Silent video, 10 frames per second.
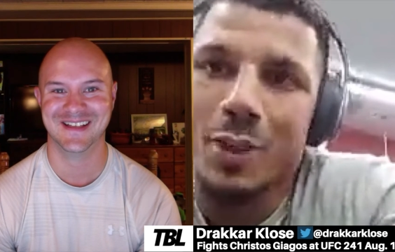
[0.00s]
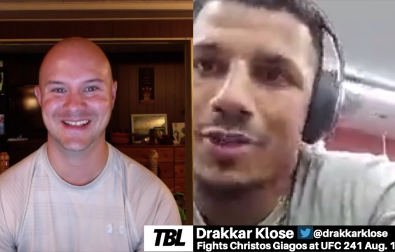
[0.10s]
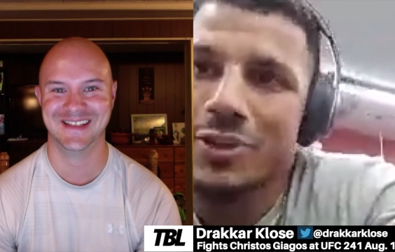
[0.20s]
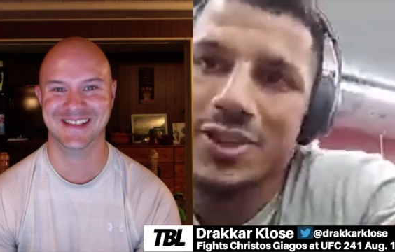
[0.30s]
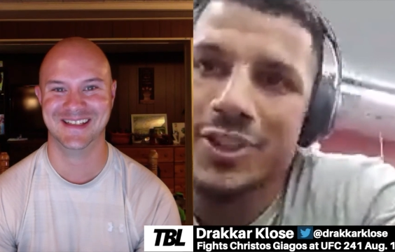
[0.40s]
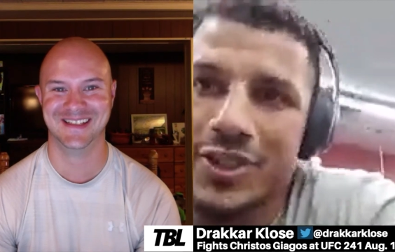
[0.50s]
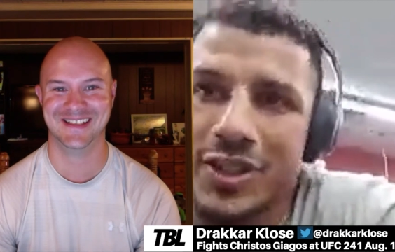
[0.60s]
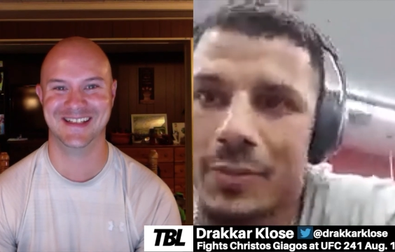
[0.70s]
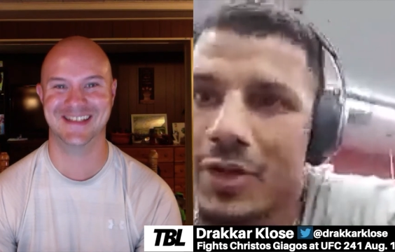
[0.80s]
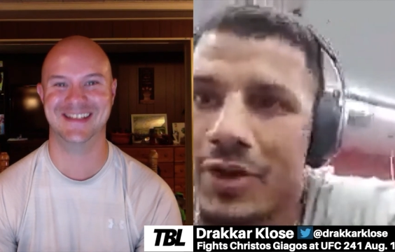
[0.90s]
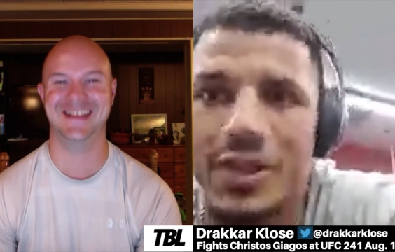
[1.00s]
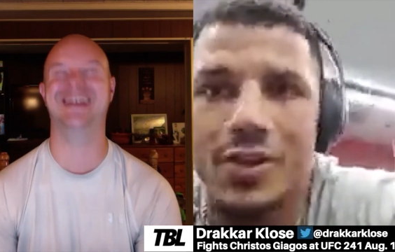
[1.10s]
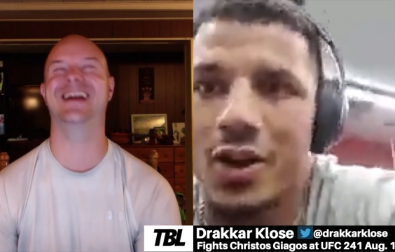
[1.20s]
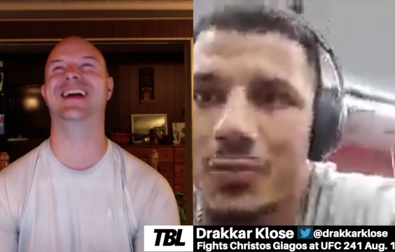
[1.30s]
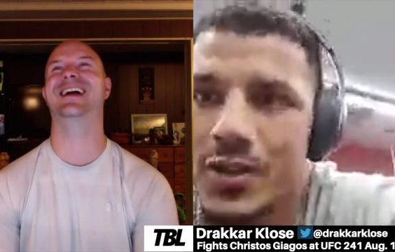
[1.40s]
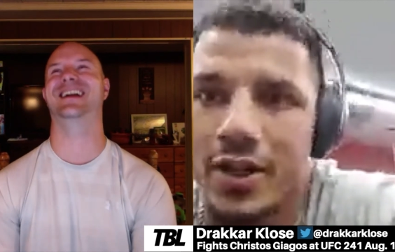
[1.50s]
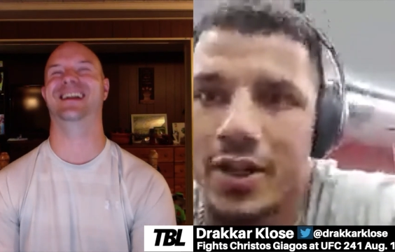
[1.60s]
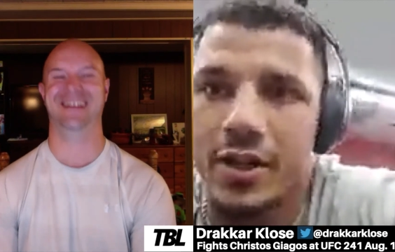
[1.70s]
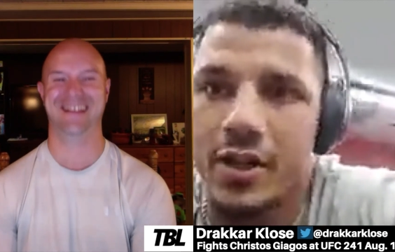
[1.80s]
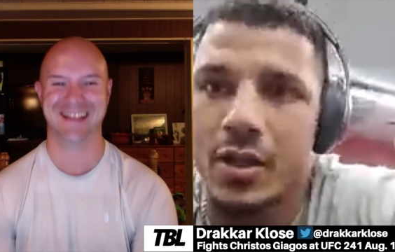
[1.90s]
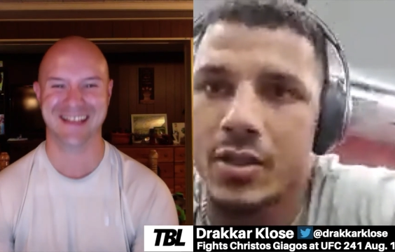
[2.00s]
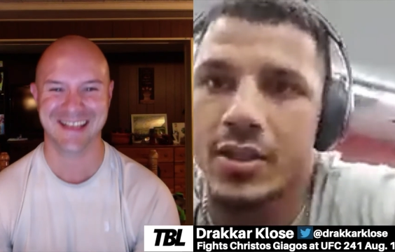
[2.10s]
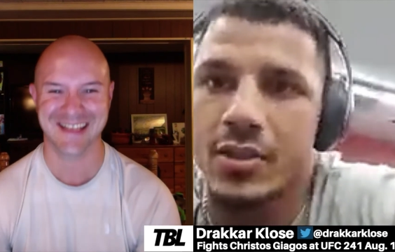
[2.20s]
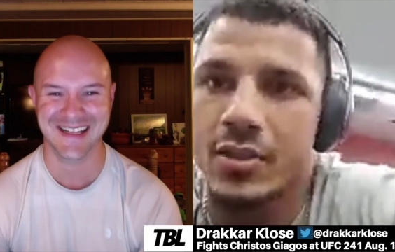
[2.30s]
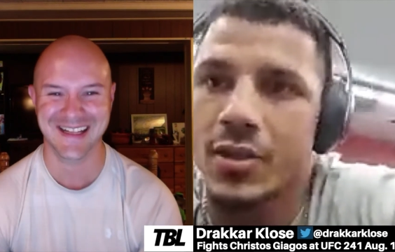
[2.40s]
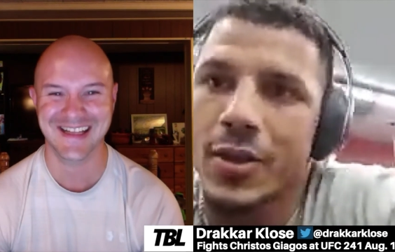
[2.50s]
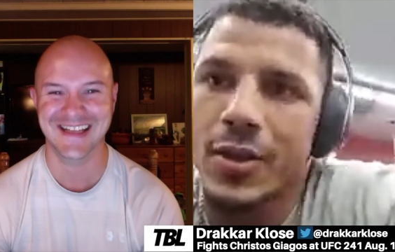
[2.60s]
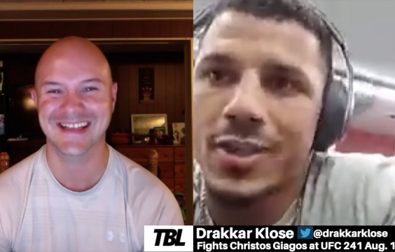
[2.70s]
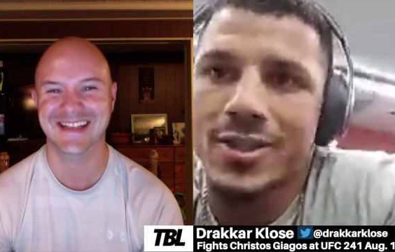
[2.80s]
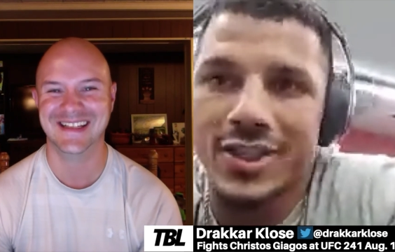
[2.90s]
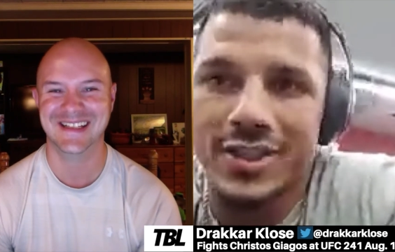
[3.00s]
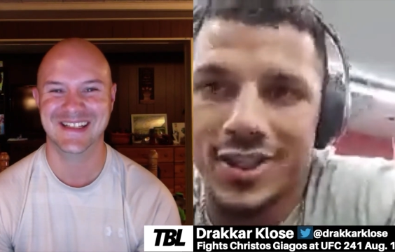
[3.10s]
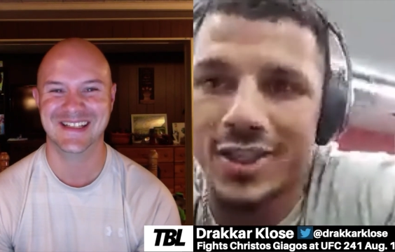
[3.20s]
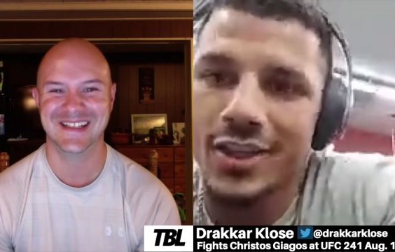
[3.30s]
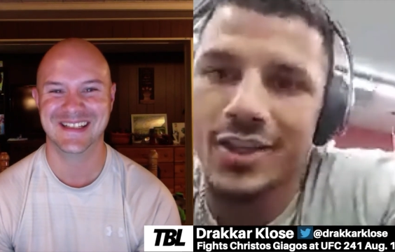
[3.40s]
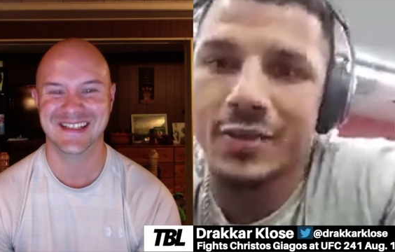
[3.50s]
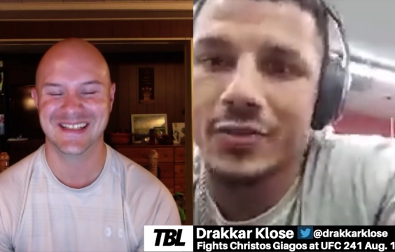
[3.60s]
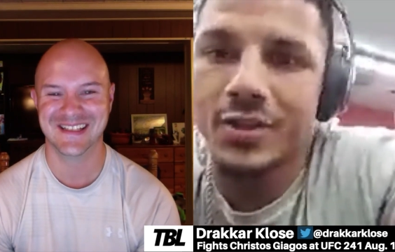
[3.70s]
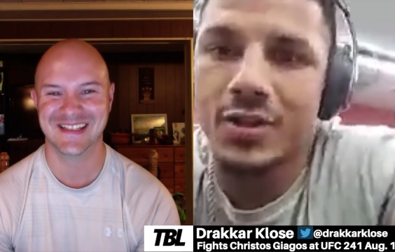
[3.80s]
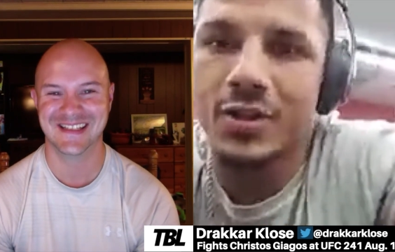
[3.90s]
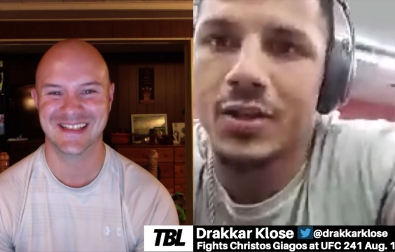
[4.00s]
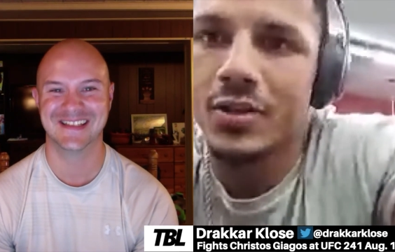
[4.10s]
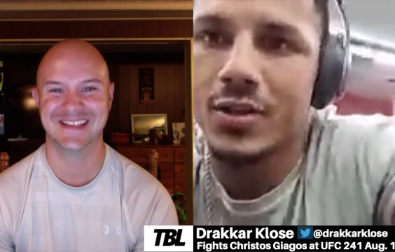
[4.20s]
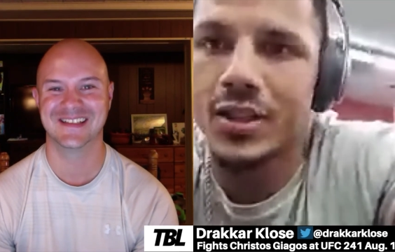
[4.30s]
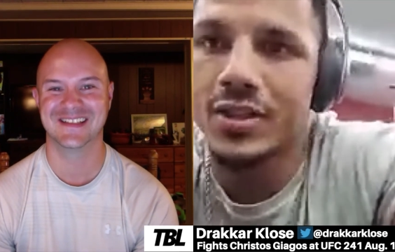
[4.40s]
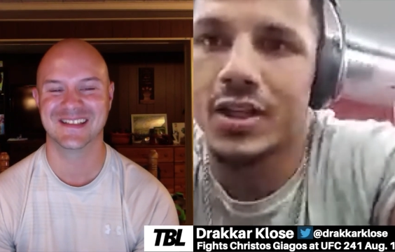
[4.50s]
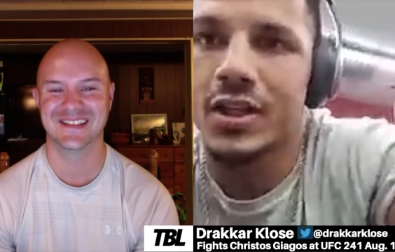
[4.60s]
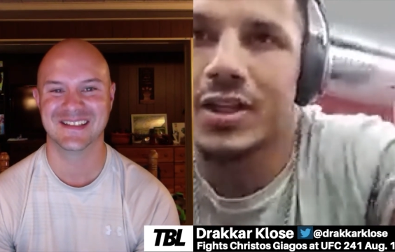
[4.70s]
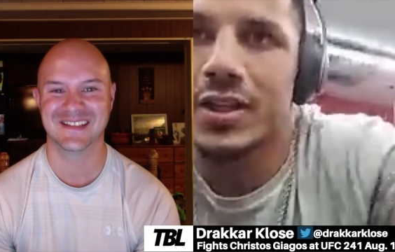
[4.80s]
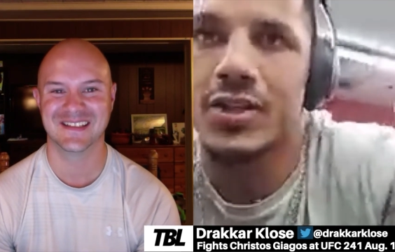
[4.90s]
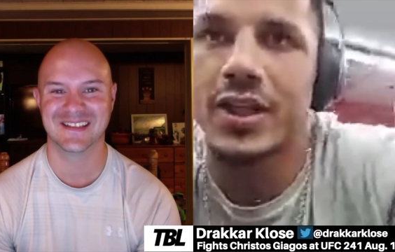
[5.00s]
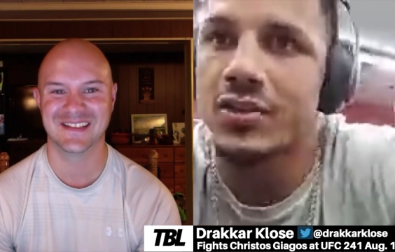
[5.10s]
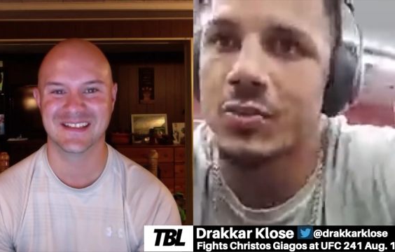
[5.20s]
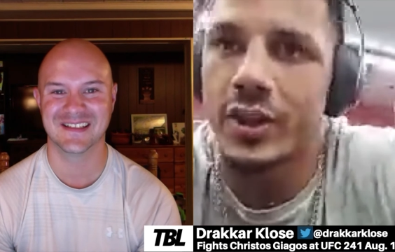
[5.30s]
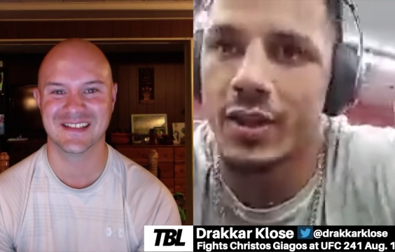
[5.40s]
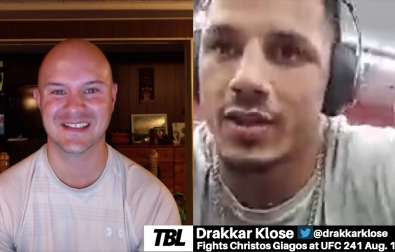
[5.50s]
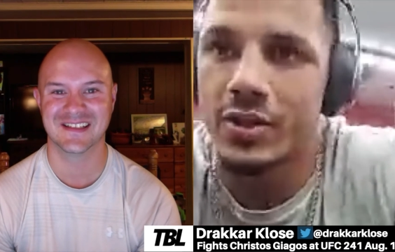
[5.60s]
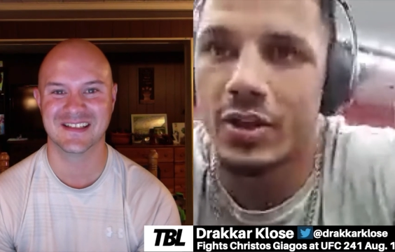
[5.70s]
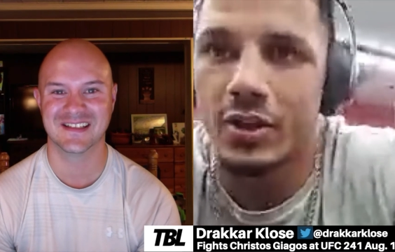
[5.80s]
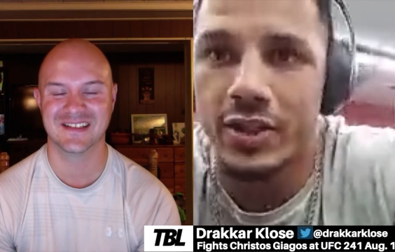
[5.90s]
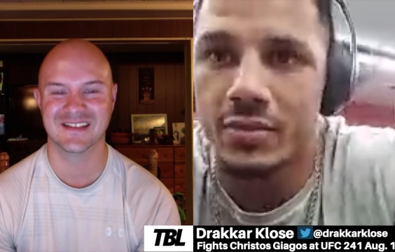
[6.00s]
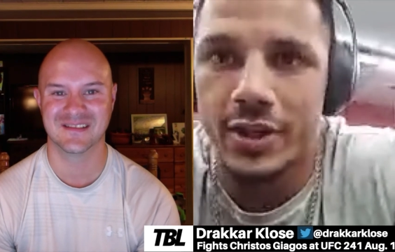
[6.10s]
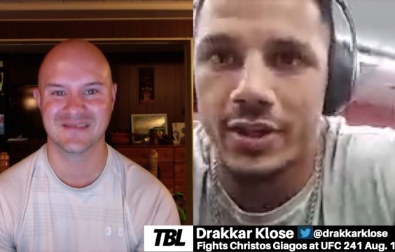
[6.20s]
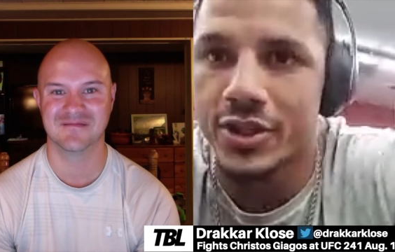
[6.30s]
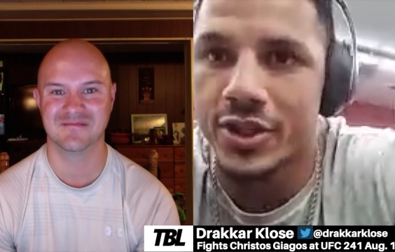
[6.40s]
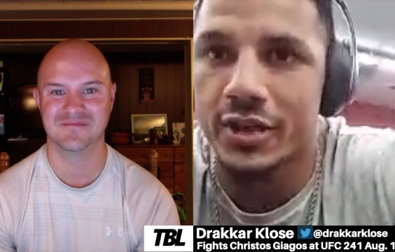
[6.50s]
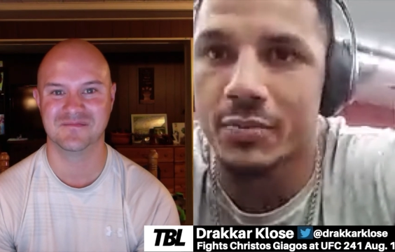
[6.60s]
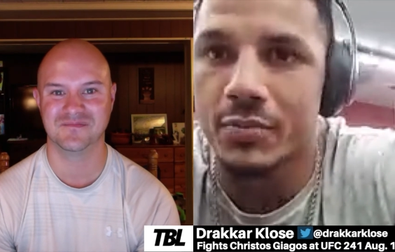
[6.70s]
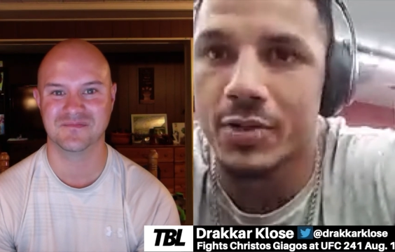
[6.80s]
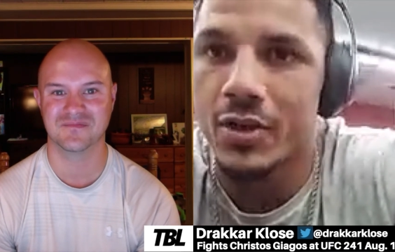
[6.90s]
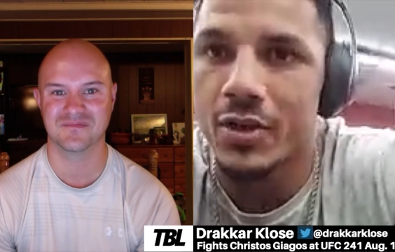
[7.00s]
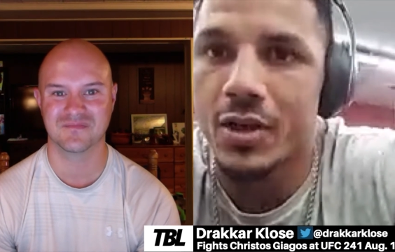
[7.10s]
Speaker 1: partners in the gym. You know, he's always there since since uh since uh six weeks. You know, he's been in the gym.